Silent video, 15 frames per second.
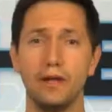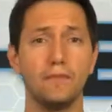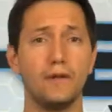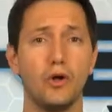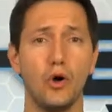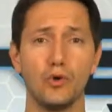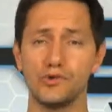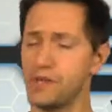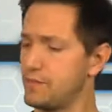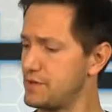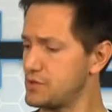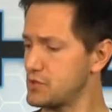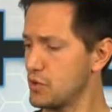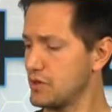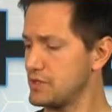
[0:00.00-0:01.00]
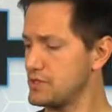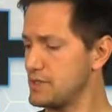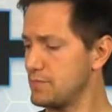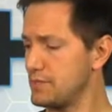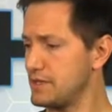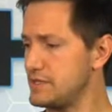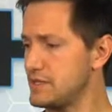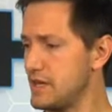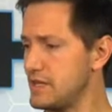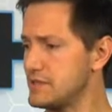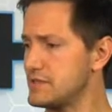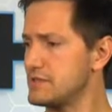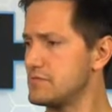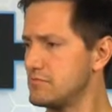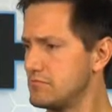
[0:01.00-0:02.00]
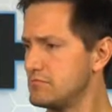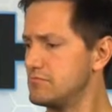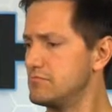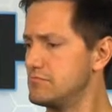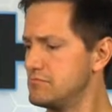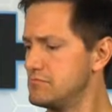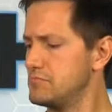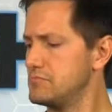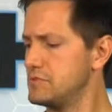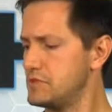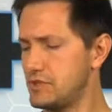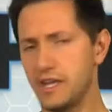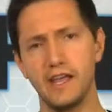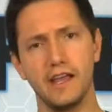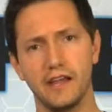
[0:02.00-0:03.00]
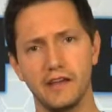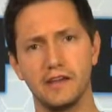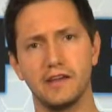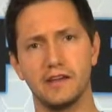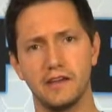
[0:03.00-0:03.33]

Bilbo holds up the sword and simply says, "Sting."